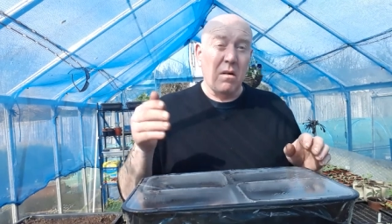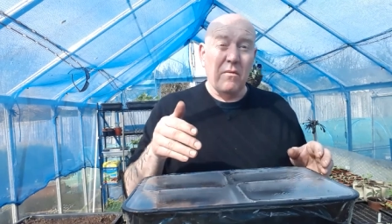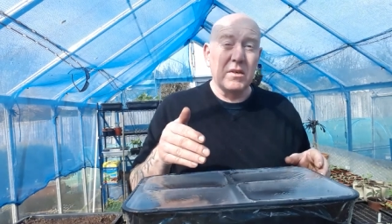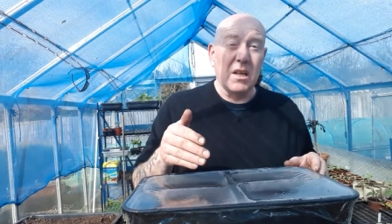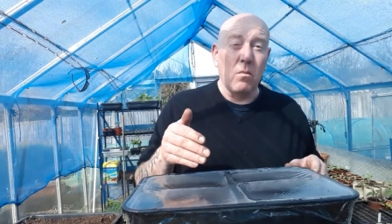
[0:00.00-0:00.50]

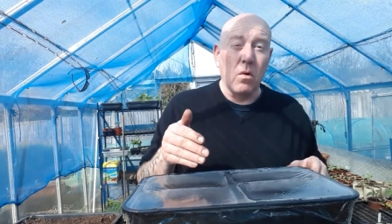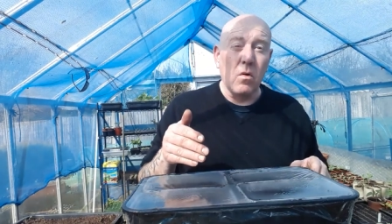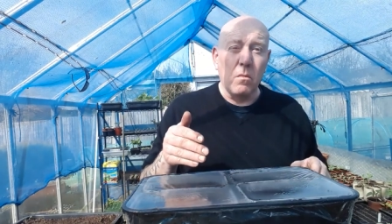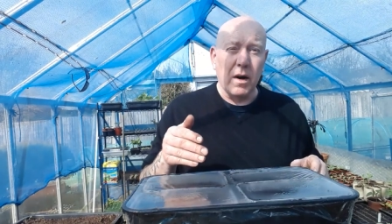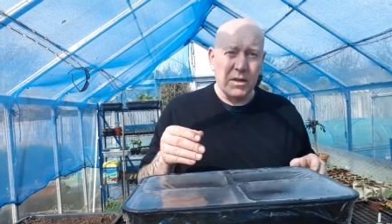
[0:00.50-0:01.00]
Obviously we'll
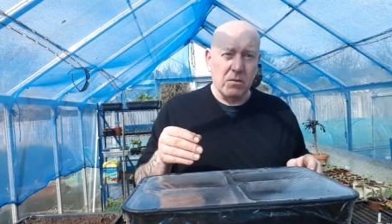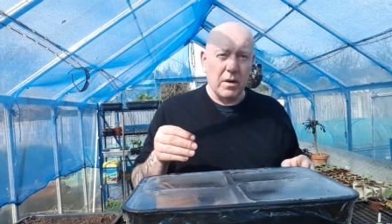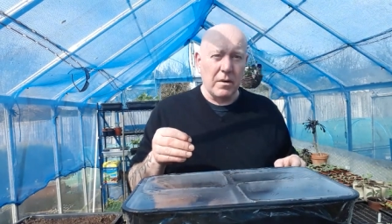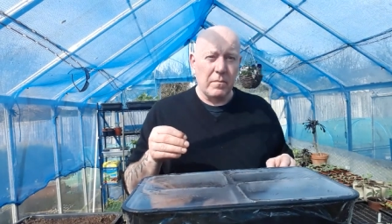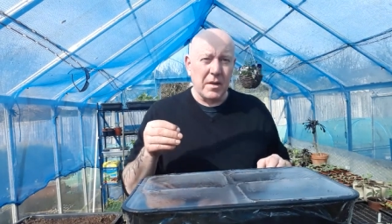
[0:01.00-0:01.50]
come back to
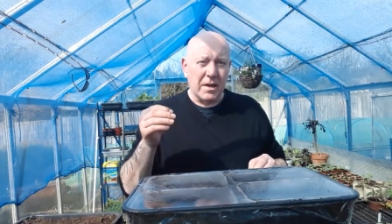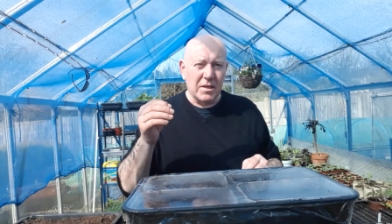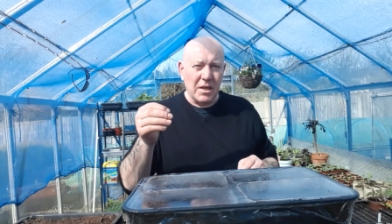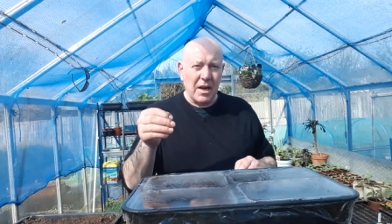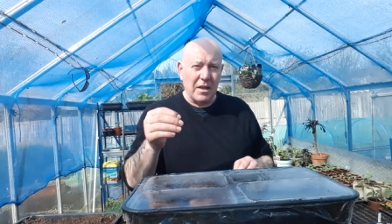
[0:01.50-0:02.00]
it and
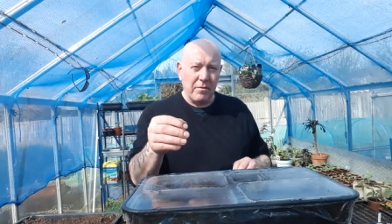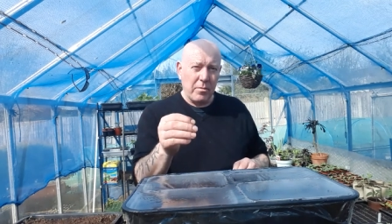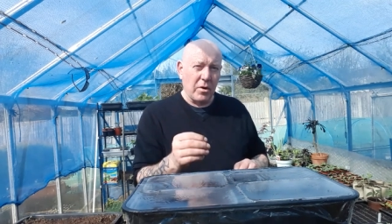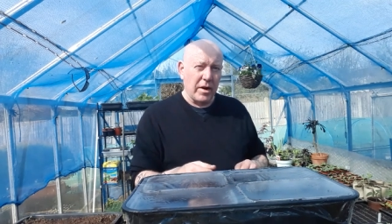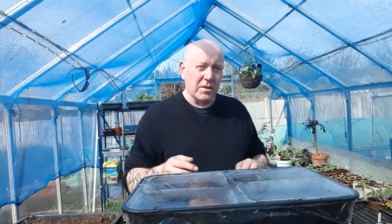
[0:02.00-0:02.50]
see how they've
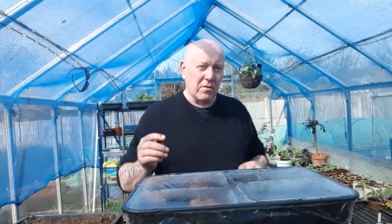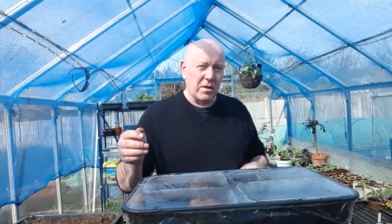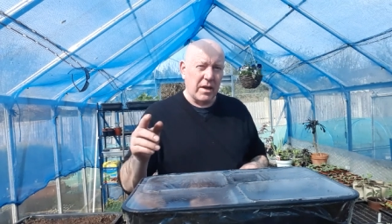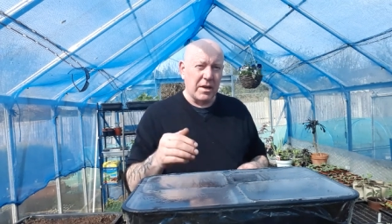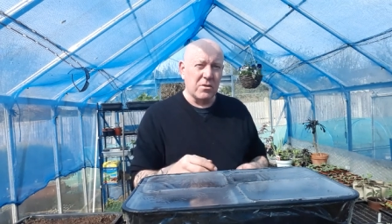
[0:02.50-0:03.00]
progressed over
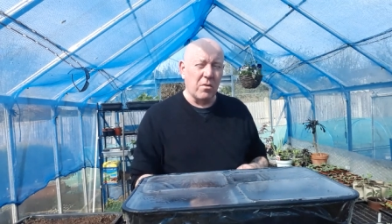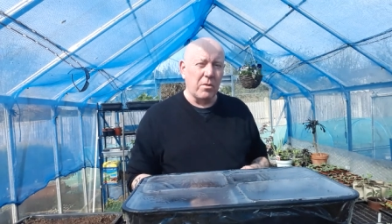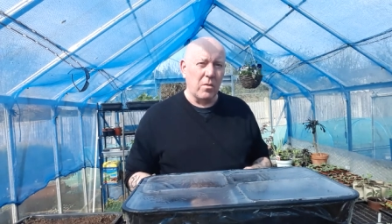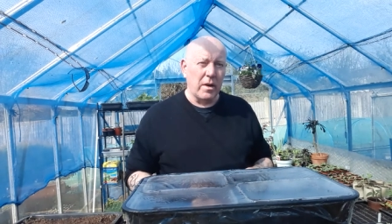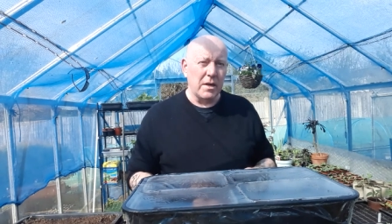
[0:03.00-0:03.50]
the next
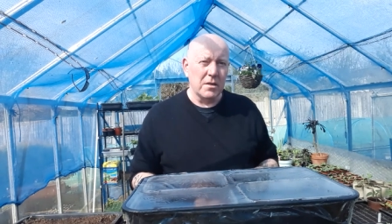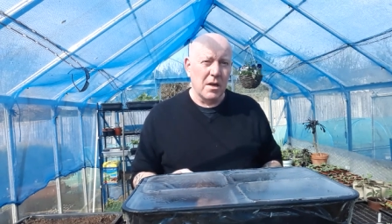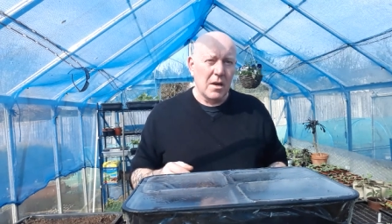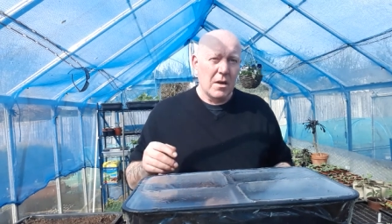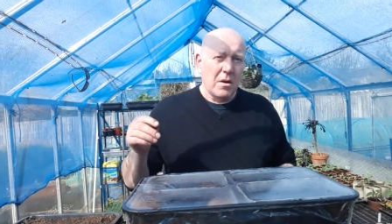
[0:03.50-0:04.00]
couple of weeks,
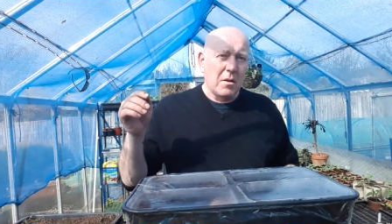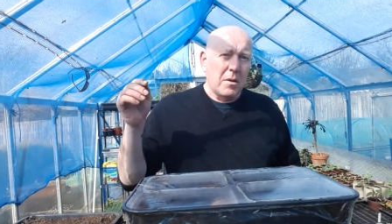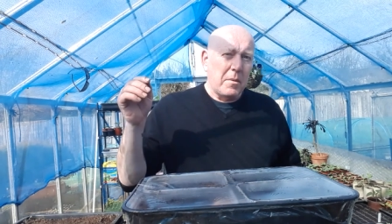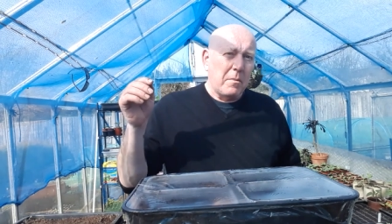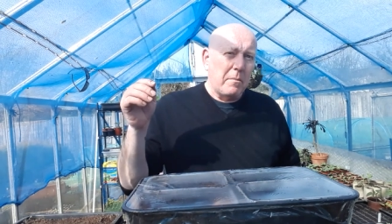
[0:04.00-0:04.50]

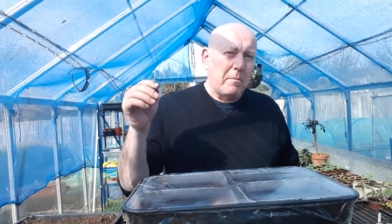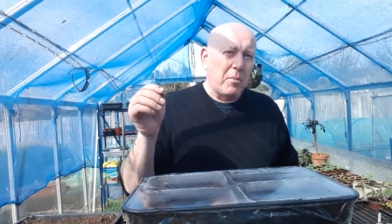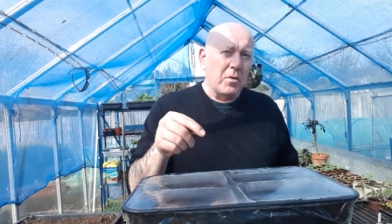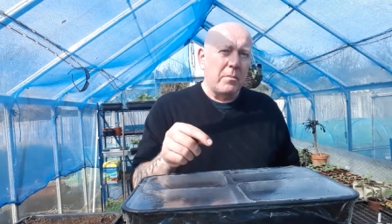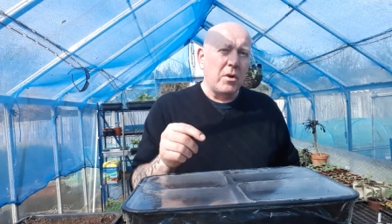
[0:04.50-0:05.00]

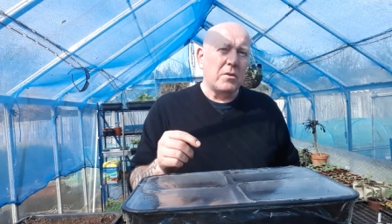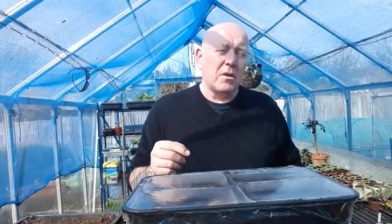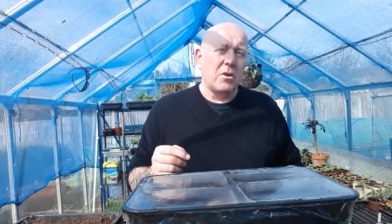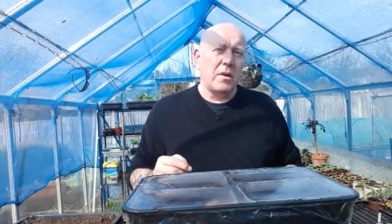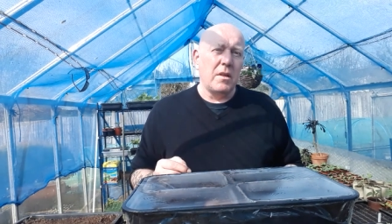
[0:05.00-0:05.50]
but the beauty
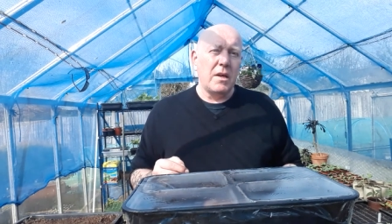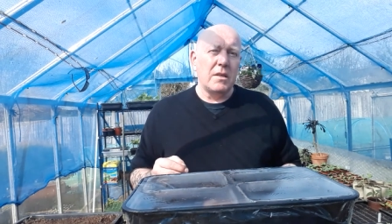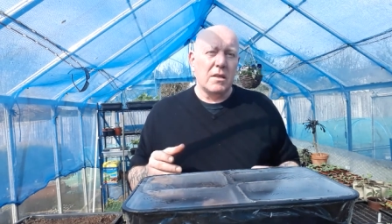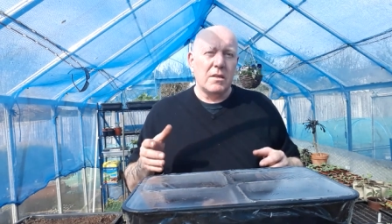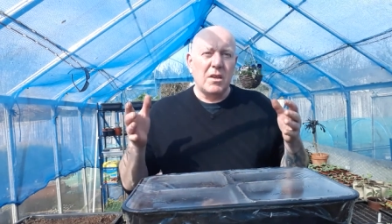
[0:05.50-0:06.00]
of doing
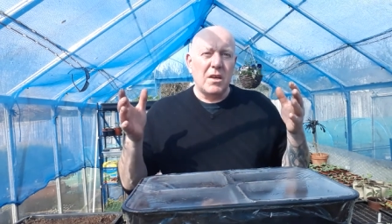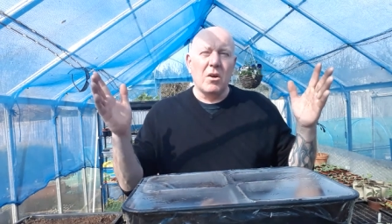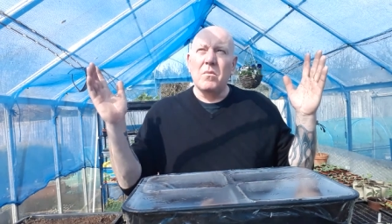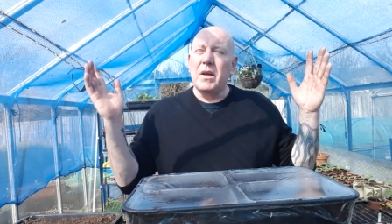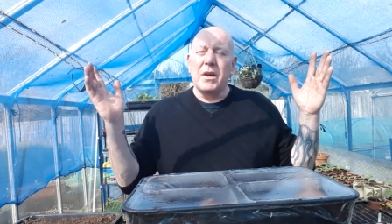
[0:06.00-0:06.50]
these is you
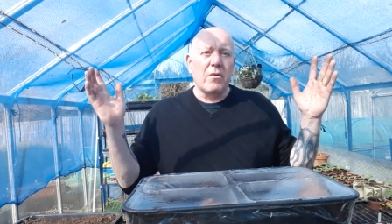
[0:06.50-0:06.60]
don't need a